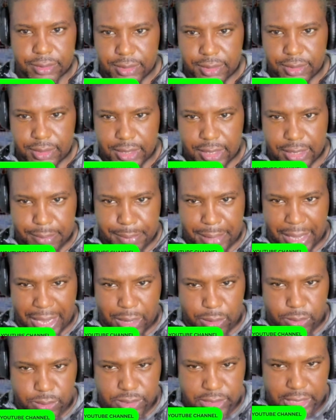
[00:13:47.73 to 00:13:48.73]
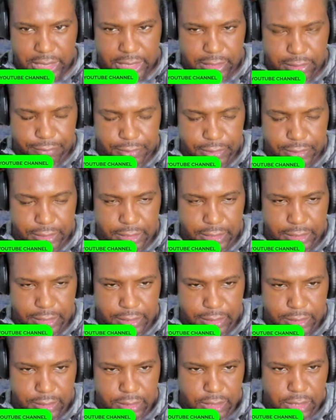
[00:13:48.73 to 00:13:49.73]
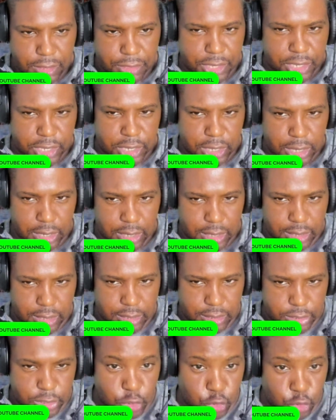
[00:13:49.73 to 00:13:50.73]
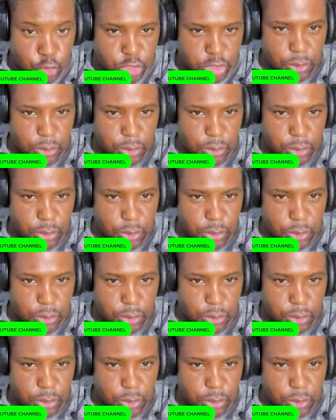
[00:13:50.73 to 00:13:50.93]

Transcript: outside of the YouTube world.